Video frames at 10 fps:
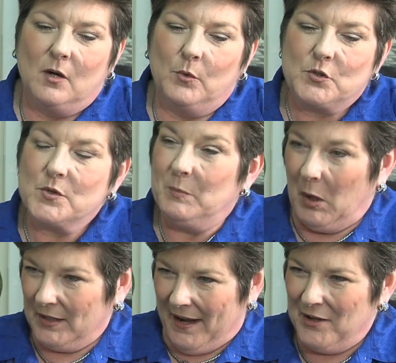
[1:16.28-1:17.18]
which was
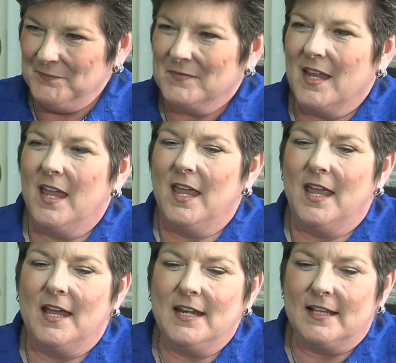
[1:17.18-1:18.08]
bought out.
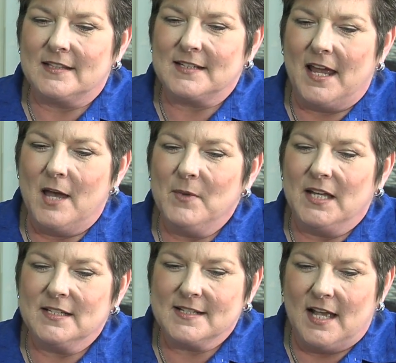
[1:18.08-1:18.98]
And at the time,
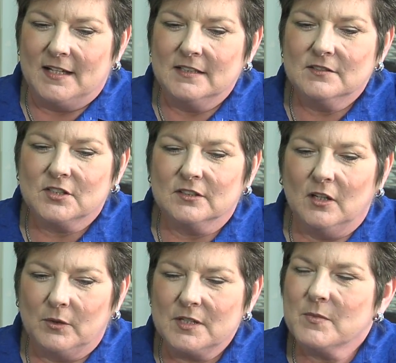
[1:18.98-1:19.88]
I decided to
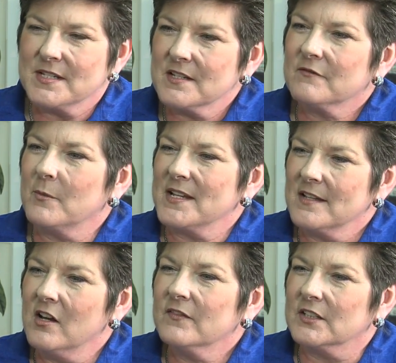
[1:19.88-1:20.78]
go into business for
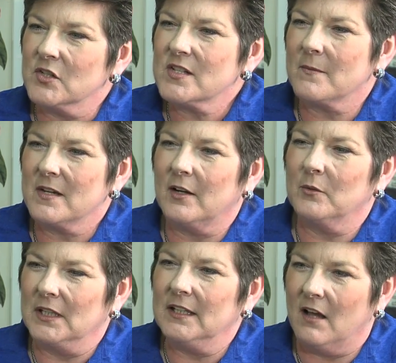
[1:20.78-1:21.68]
myself and do something I
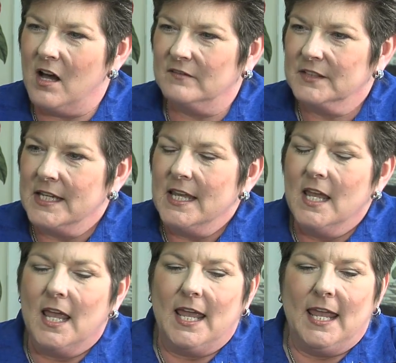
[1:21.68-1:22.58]
really love.
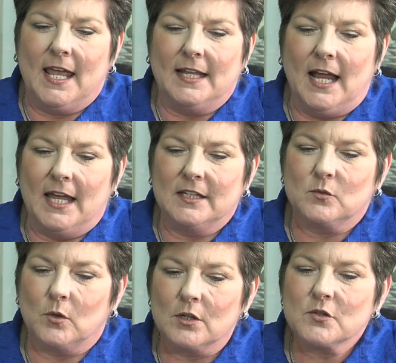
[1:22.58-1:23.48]
And I
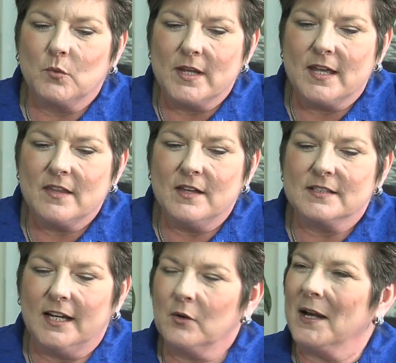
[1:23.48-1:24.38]
had worked with
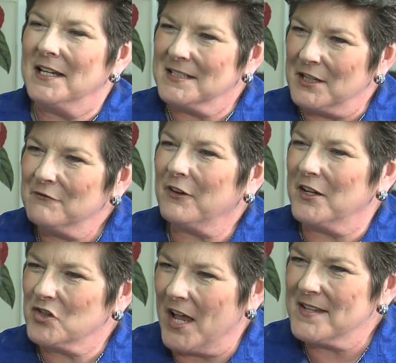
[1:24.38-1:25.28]
a Decorating Den
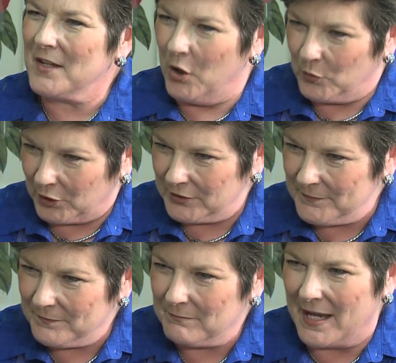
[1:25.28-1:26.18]
franchise owner
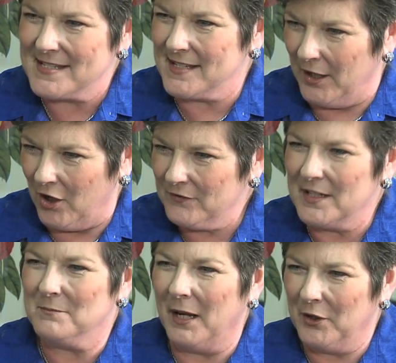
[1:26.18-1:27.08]
myself
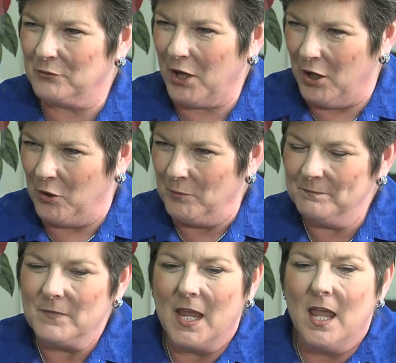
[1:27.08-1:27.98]
in my own home